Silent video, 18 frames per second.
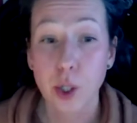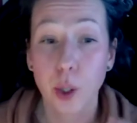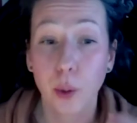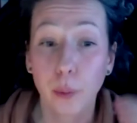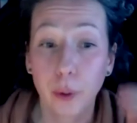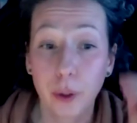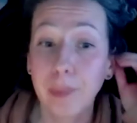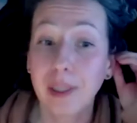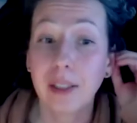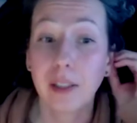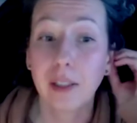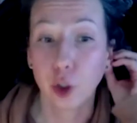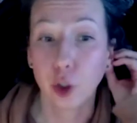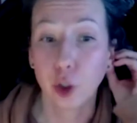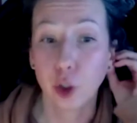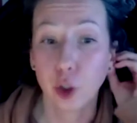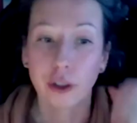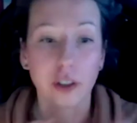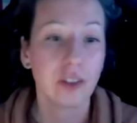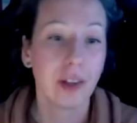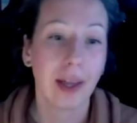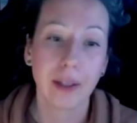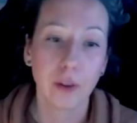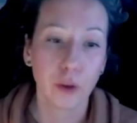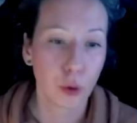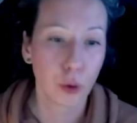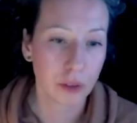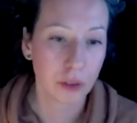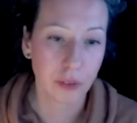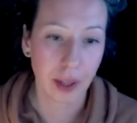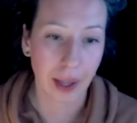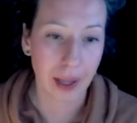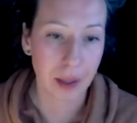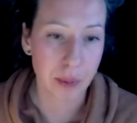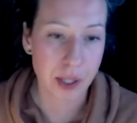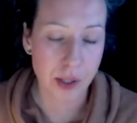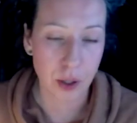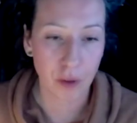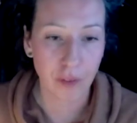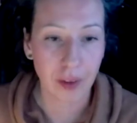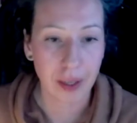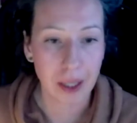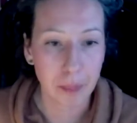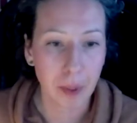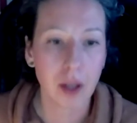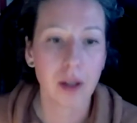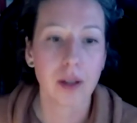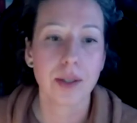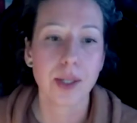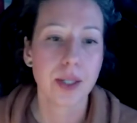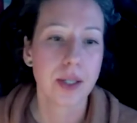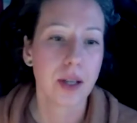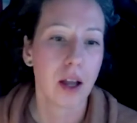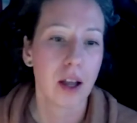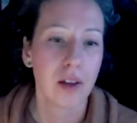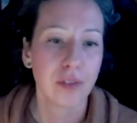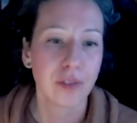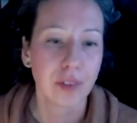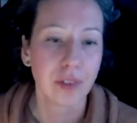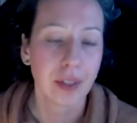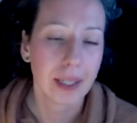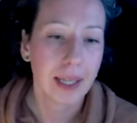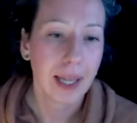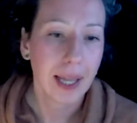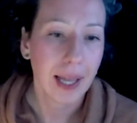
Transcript: So it would mean that you could attend all of the ABC of AMR stuff.